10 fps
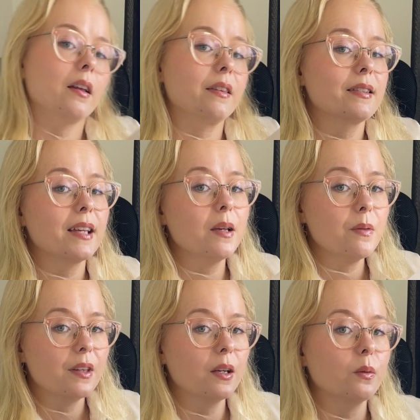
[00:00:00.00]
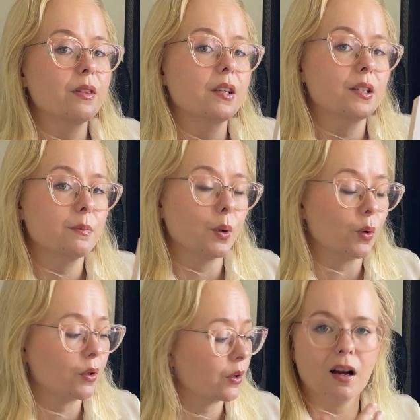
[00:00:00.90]
And the same thing with this
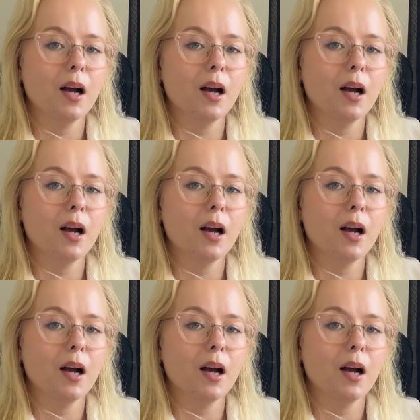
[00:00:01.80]
book.